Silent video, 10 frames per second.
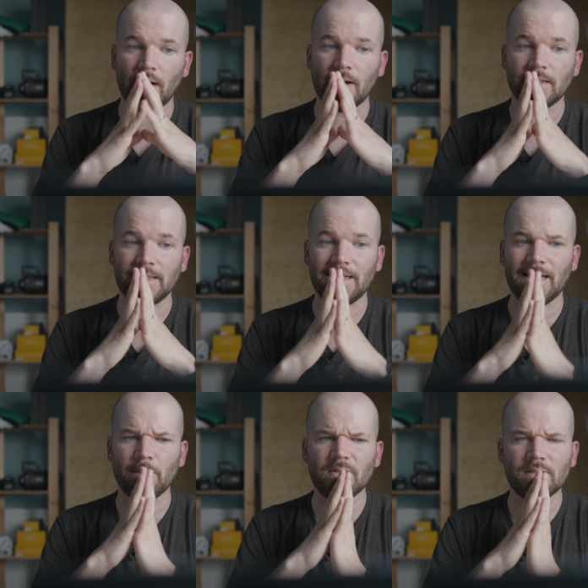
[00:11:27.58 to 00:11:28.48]
Uh, Dan
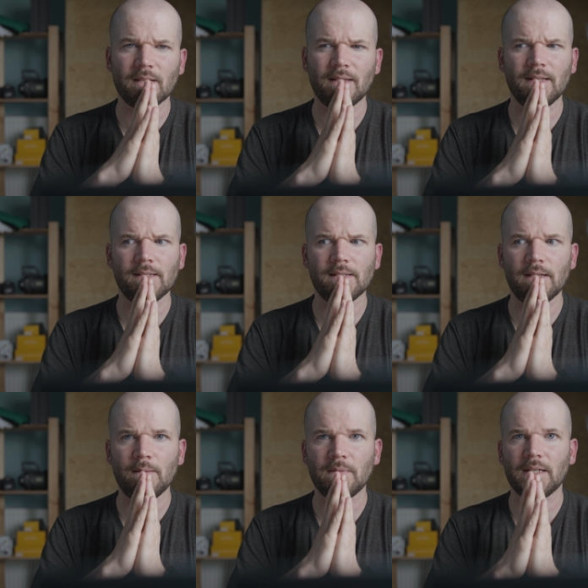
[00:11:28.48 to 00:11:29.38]
Eberts, I think is his
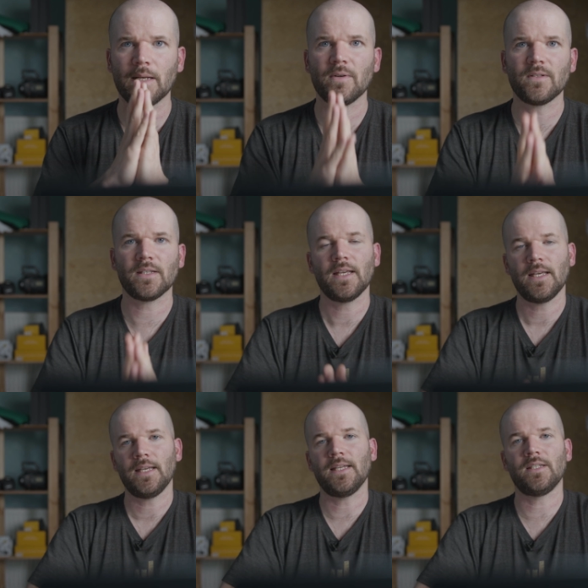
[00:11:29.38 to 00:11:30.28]
name, Dan Eberts.
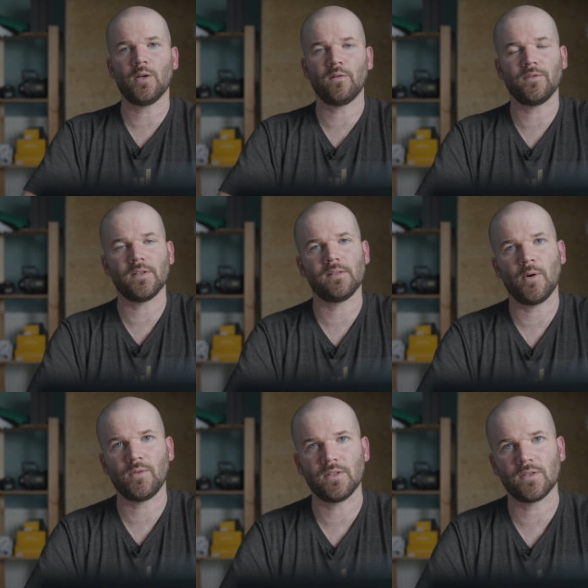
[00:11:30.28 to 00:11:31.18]
He's known for his
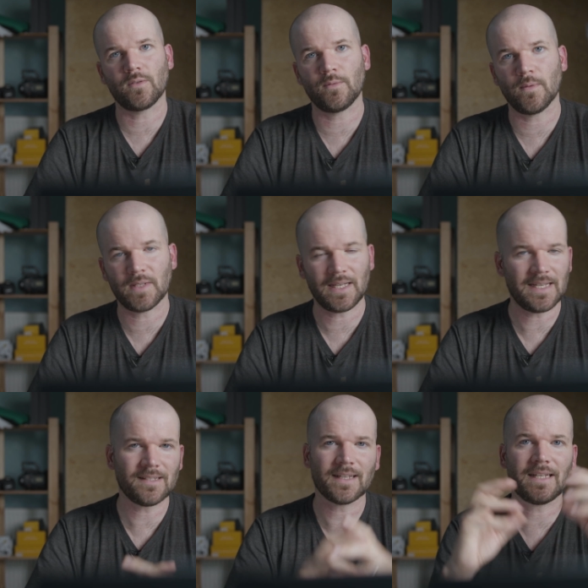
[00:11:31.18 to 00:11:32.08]
motion script website.
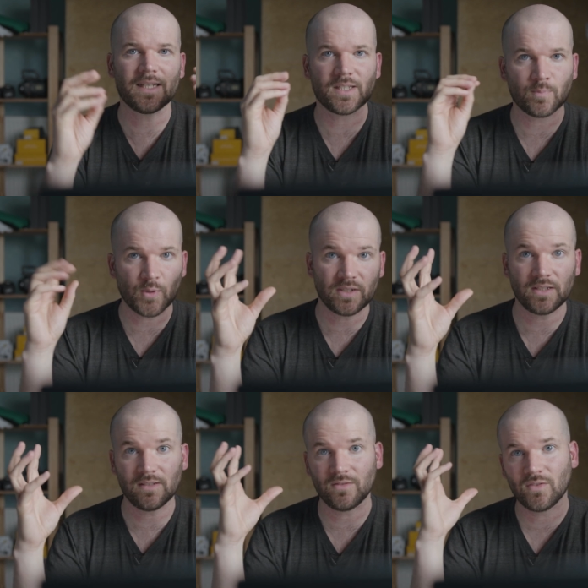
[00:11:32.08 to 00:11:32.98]
He's like an
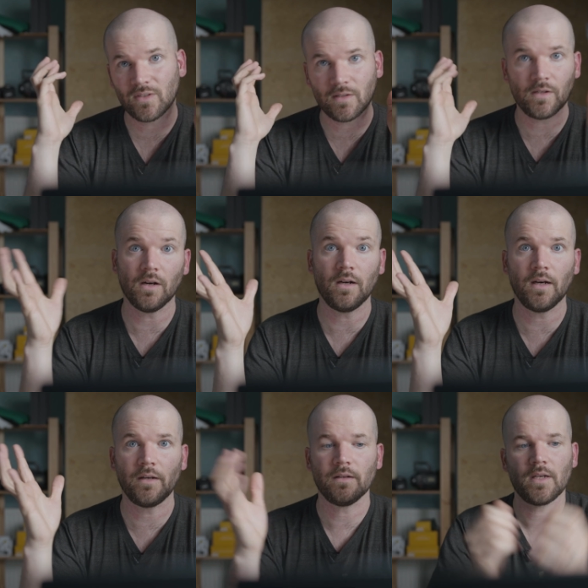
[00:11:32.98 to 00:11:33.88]
expressions
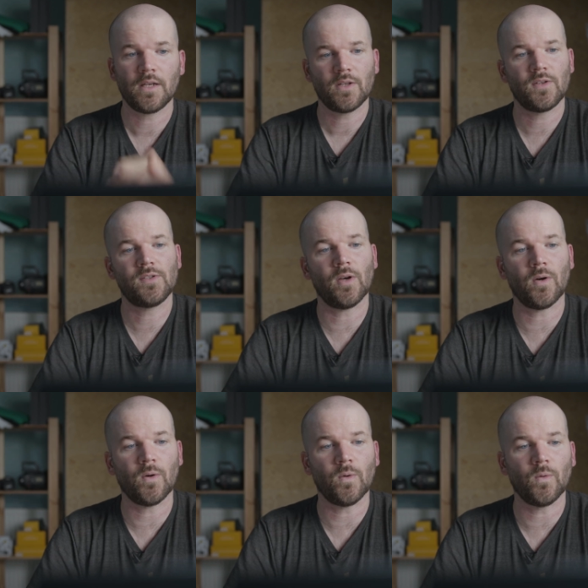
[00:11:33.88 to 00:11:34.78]
god.
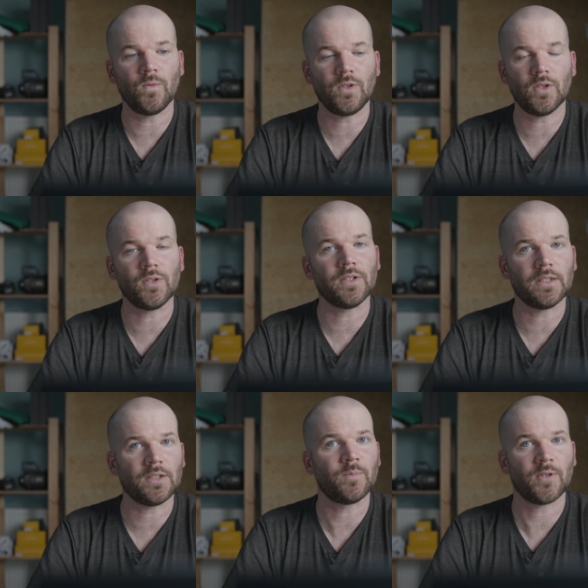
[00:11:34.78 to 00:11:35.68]
So you know you're
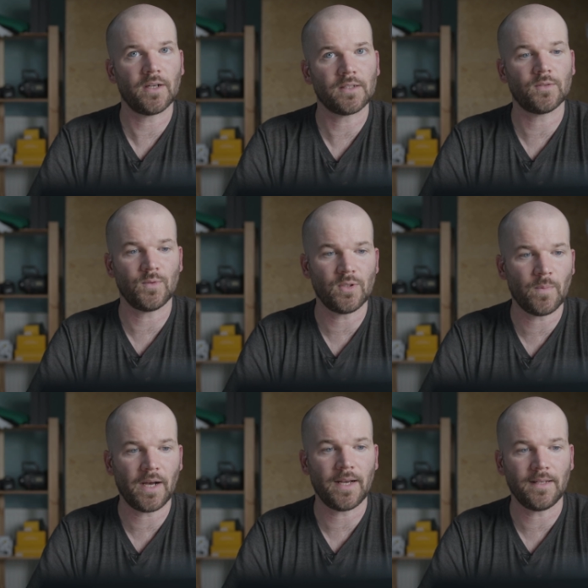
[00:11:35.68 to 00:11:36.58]
getting a good product when you
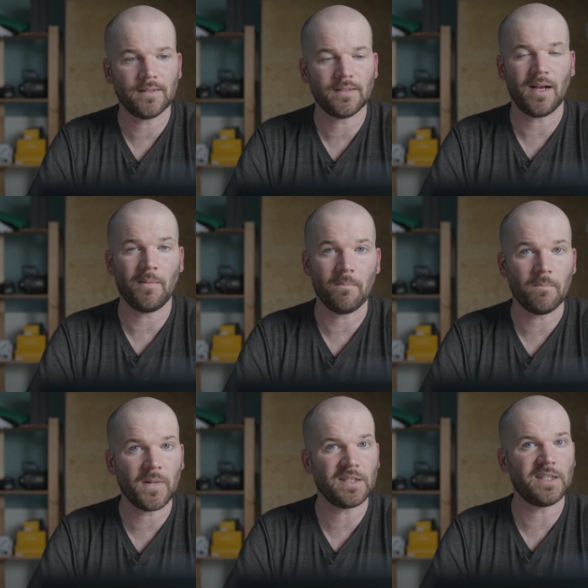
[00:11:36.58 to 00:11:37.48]
buy a
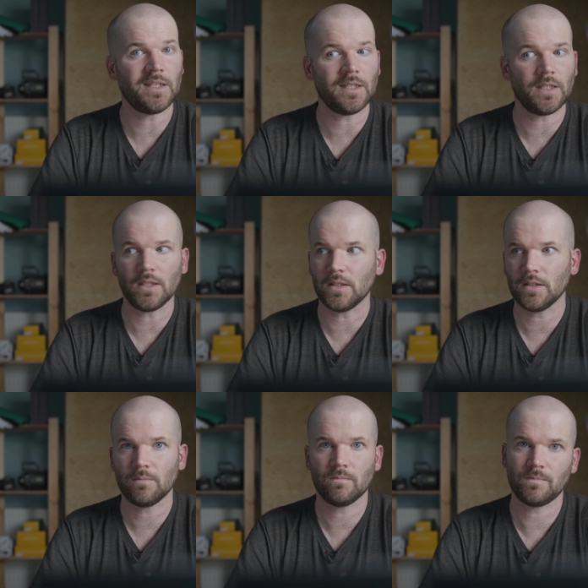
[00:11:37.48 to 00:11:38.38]
monkey